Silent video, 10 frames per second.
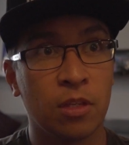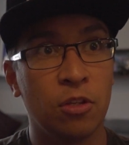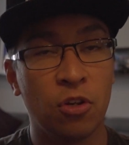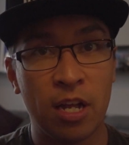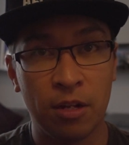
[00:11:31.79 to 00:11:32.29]

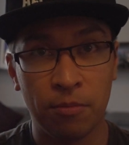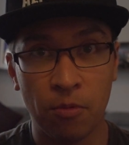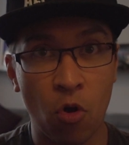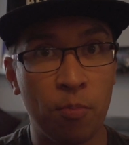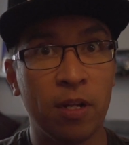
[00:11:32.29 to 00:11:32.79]
you're kind
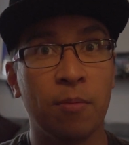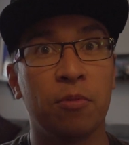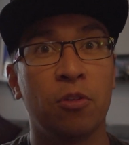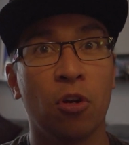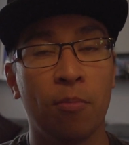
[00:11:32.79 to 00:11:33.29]
of opening up
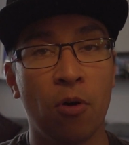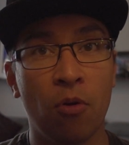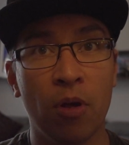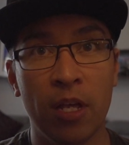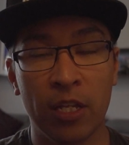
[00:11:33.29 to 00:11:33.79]
the
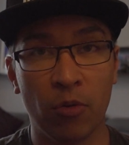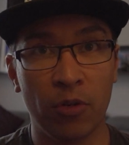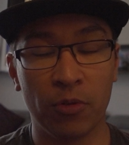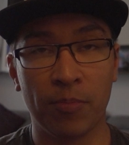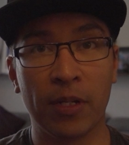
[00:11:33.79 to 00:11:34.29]
turbo, you want
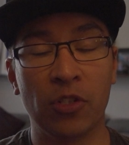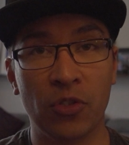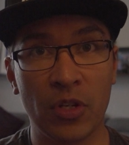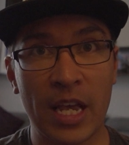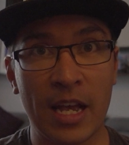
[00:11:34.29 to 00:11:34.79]
to do as much
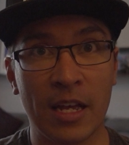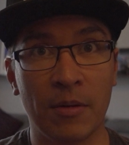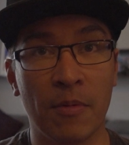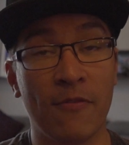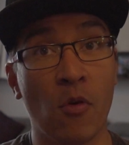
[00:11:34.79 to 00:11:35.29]
as you
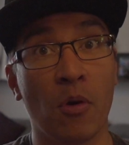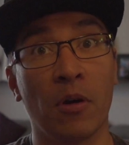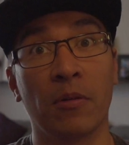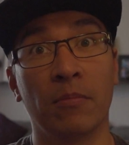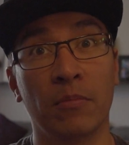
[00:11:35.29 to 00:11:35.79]
can before